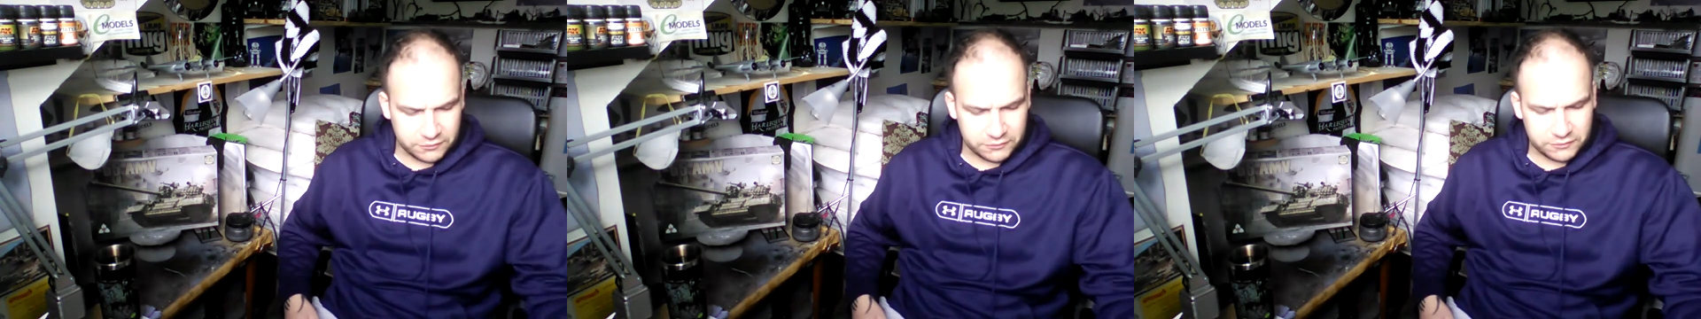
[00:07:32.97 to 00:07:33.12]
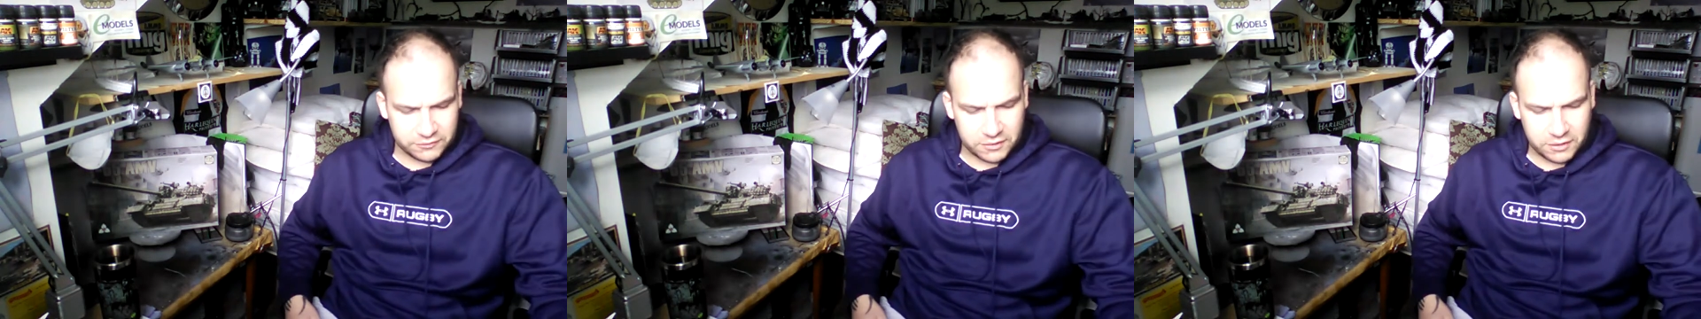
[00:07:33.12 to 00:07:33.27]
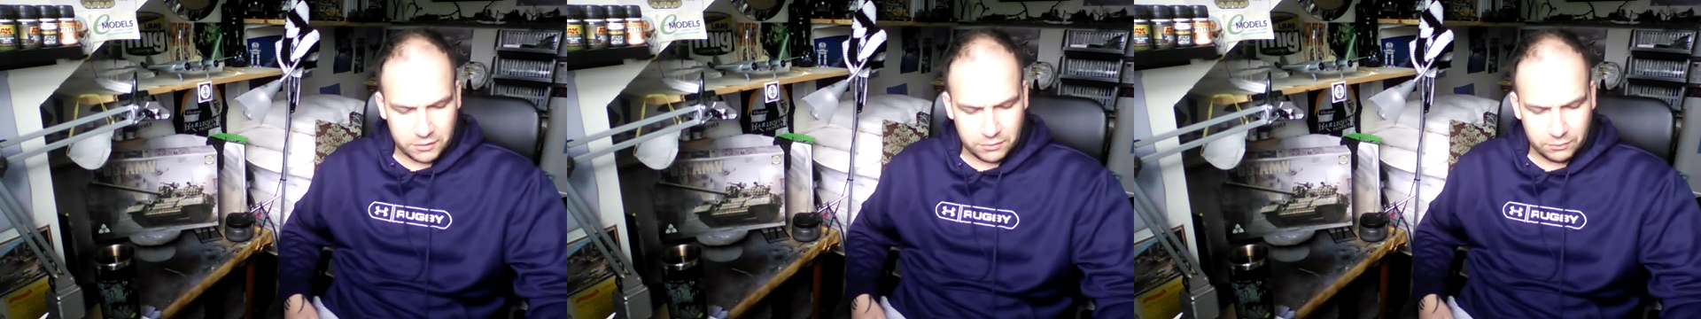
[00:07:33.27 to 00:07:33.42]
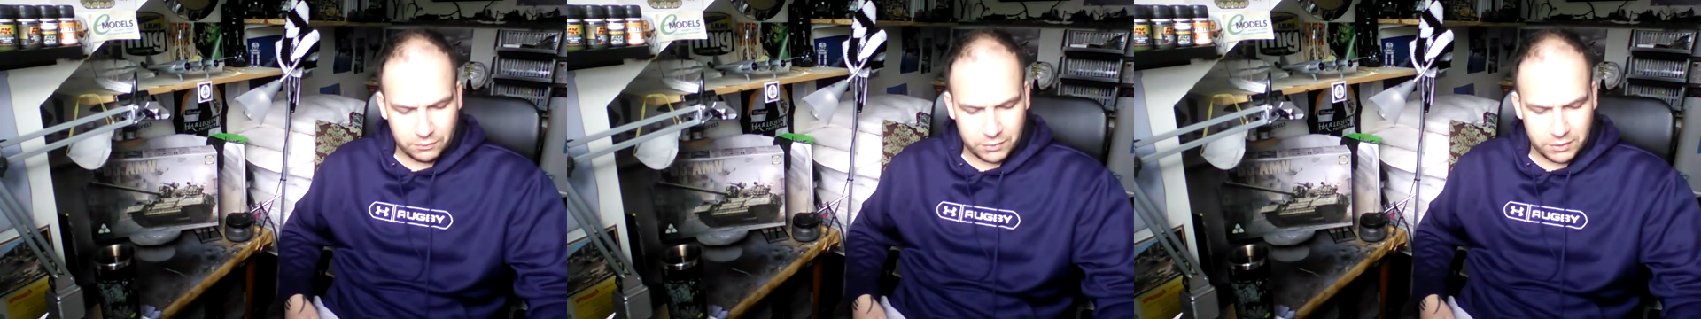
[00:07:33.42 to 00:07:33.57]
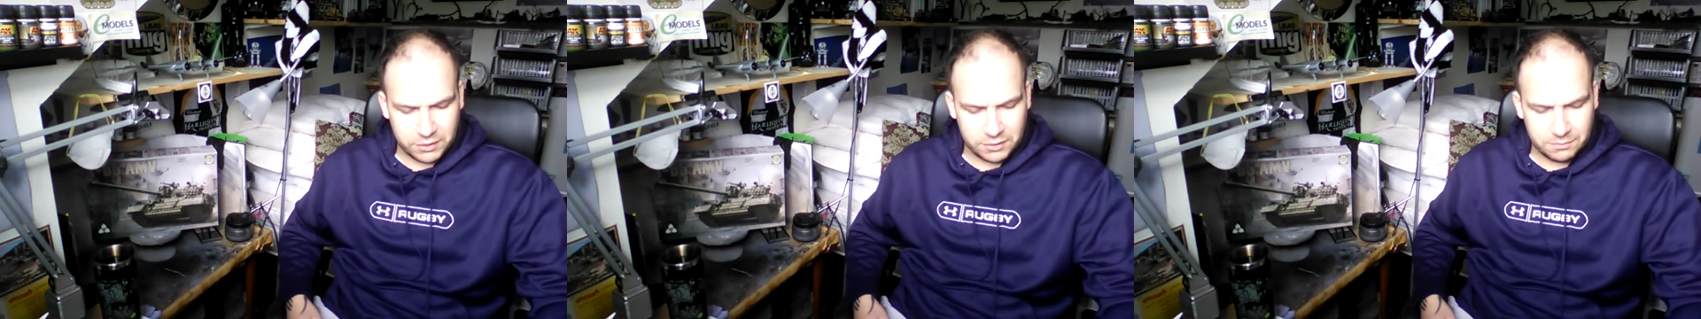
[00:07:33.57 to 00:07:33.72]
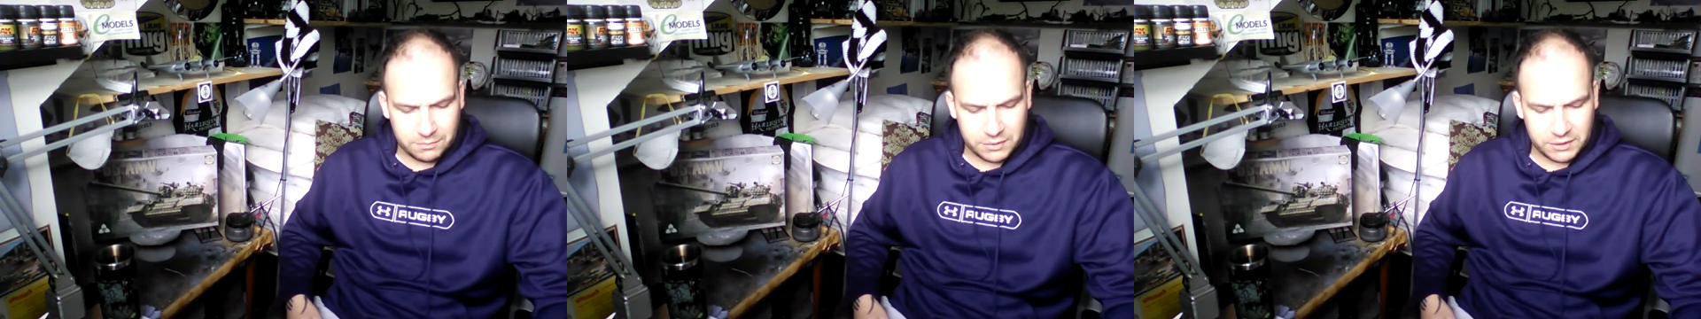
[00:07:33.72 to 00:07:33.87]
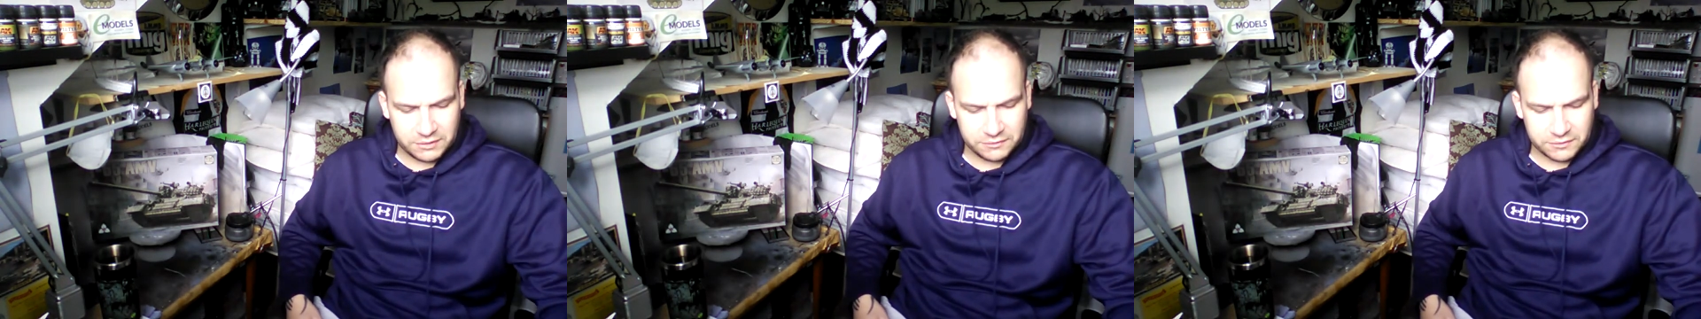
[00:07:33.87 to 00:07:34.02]
So
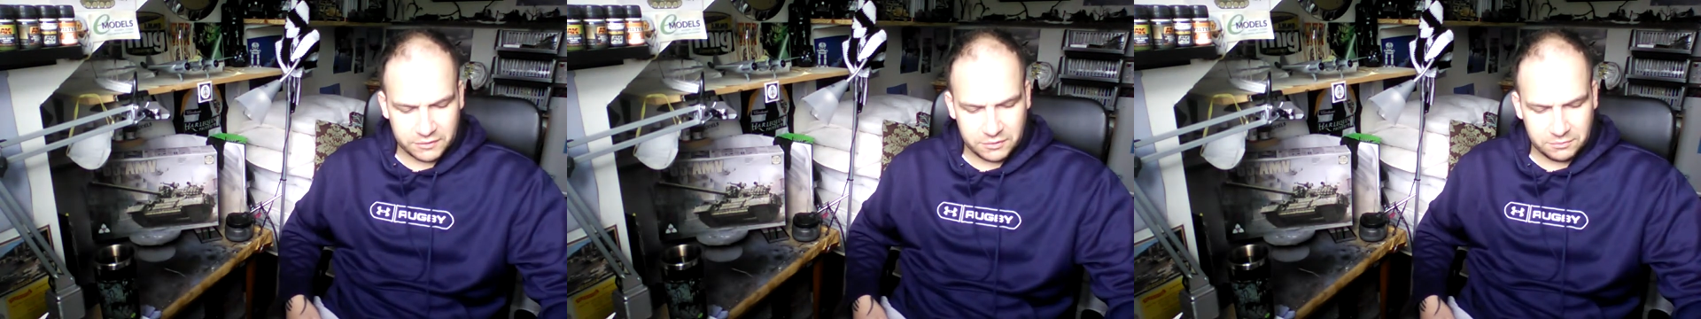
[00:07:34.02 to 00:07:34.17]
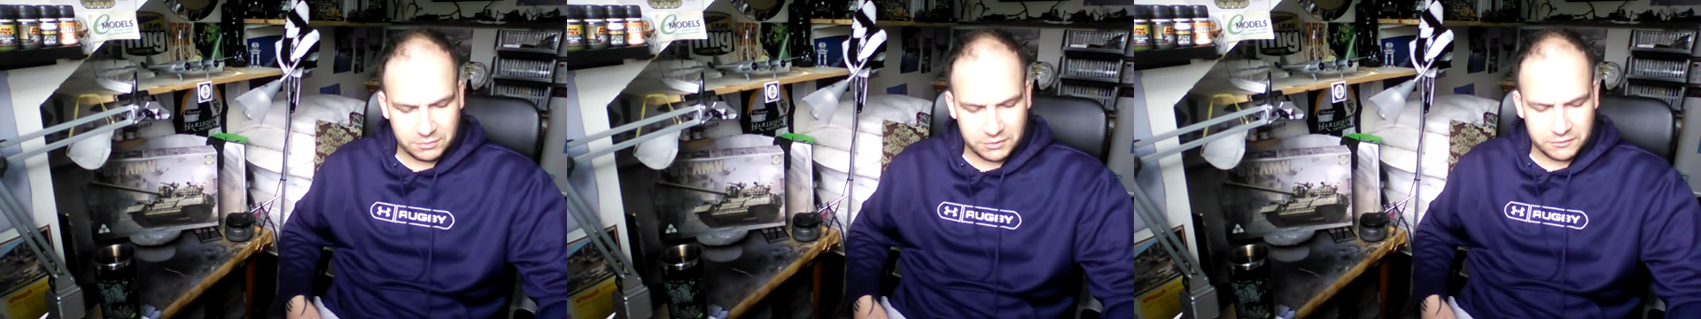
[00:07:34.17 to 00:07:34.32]
he's going to